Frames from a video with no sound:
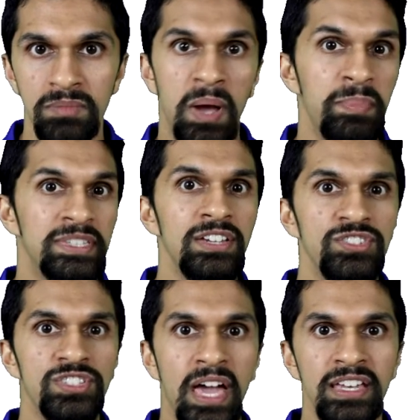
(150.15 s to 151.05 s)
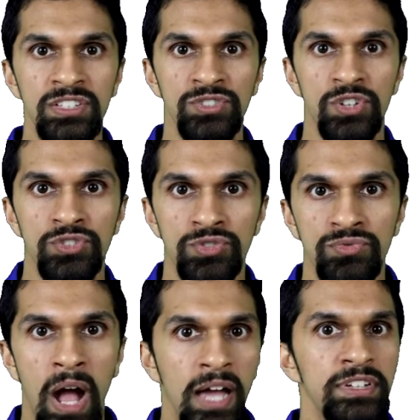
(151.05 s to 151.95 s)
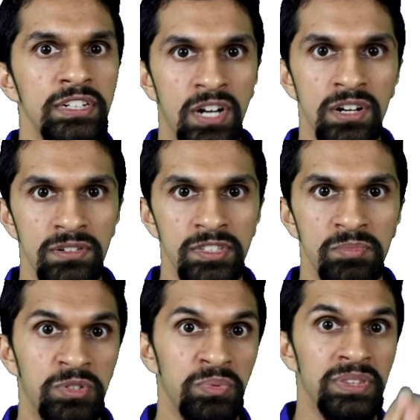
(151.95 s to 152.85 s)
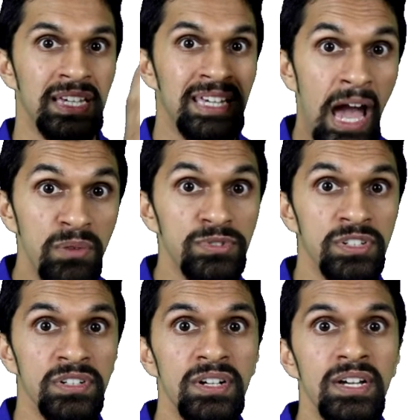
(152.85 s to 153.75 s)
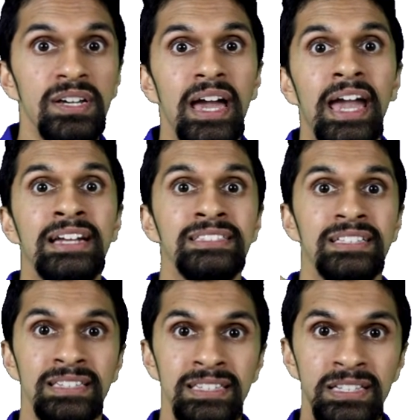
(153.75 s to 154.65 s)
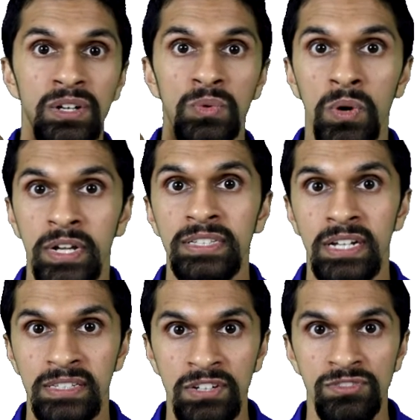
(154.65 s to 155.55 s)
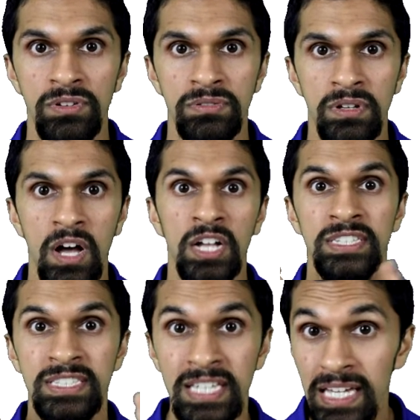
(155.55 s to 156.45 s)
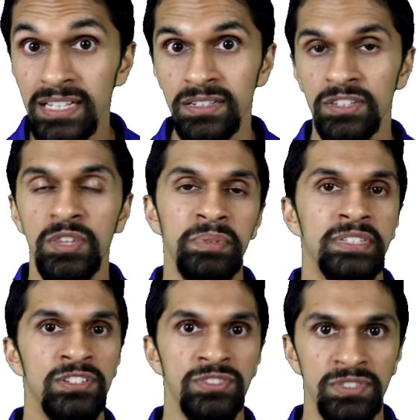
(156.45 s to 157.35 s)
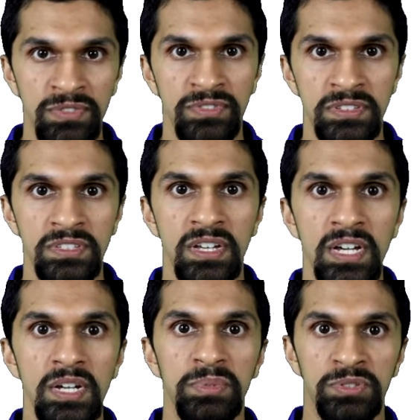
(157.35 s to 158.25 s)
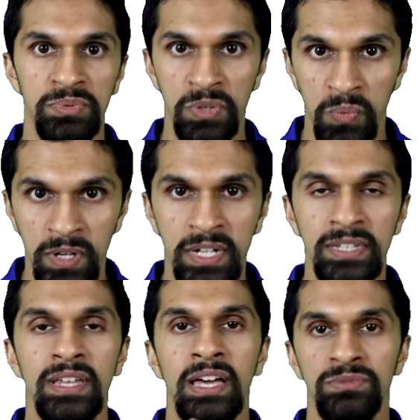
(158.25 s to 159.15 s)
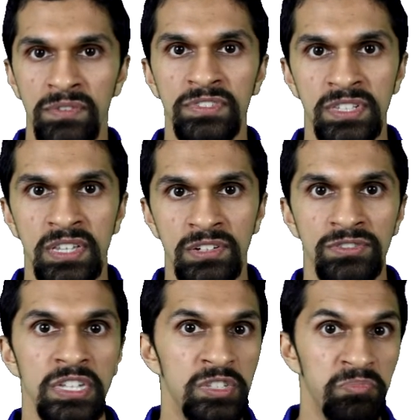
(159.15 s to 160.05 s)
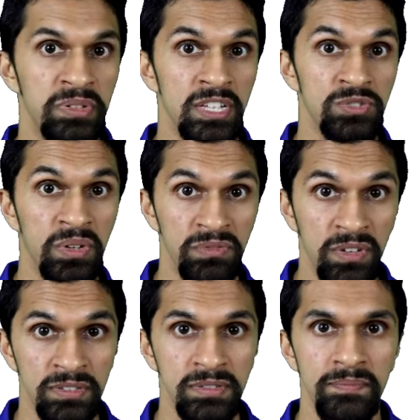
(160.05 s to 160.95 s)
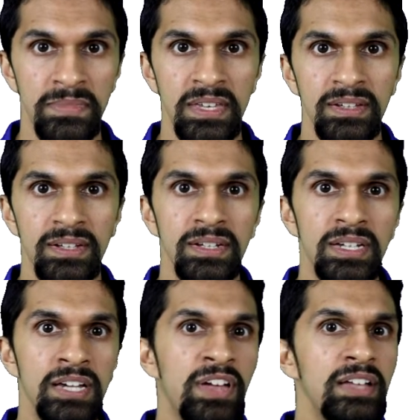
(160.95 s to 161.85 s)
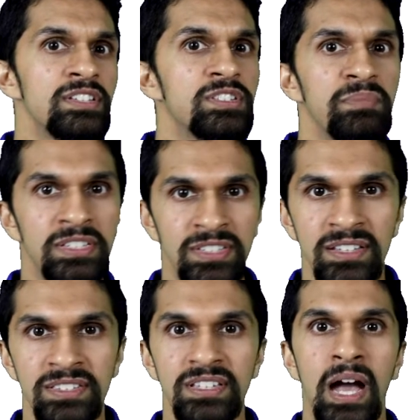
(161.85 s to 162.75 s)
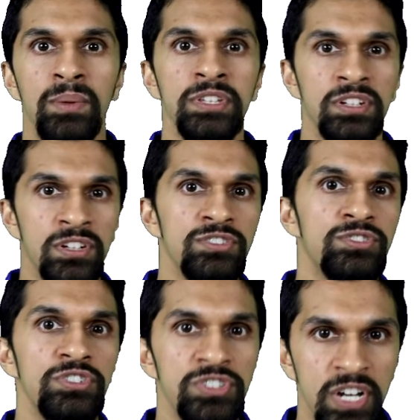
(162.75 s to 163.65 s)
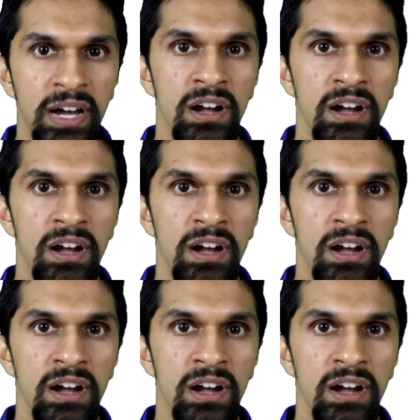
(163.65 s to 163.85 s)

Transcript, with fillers: my potentiostat is driving current between the counter and the working electrode until the potential difference between the working and reference electrode is +1 volt. If that doesn't make sense, I would encourage you to check